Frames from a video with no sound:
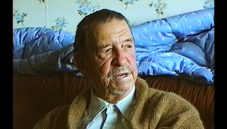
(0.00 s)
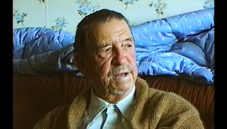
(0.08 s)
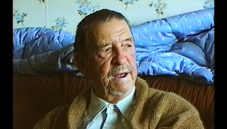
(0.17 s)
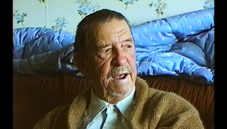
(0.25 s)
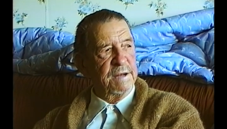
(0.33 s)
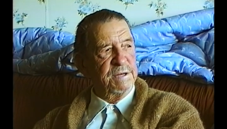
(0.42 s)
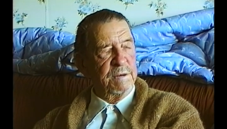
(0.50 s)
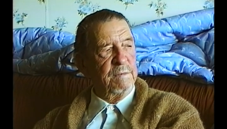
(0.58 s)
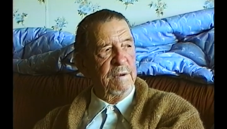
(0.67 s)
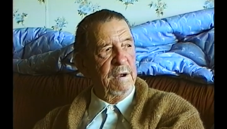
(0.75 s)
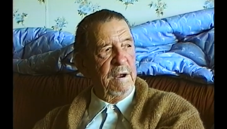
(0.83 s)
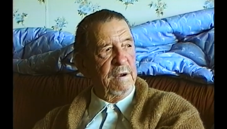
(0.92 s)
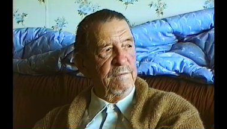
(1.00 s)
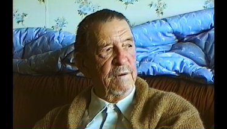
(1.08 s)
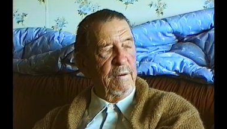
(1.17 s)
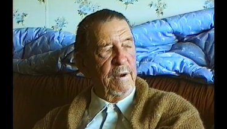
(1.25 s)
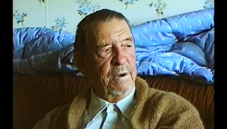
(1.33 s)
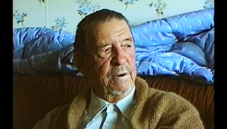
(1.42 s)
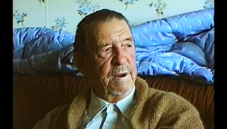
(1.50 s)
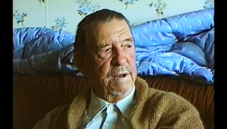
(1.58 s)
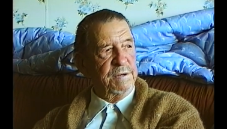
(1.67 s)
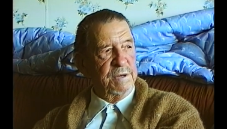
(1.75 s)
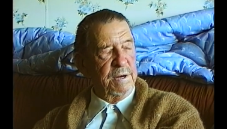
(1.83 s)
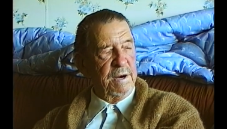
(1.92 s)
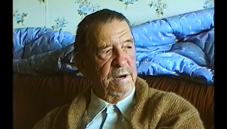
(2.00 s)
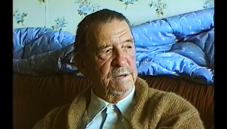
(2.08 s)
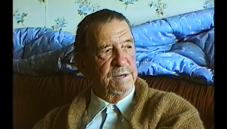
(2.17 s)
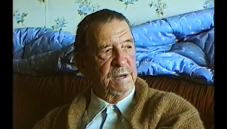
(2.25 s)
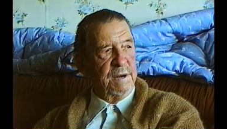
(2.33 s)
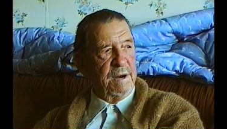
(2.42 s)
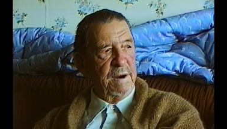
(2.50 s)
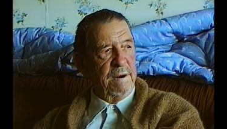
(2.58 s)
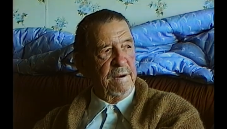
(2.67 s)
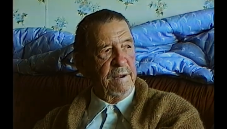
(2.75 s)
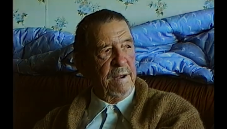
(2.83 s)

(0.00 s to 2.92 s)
See, they had some very good engineers in there.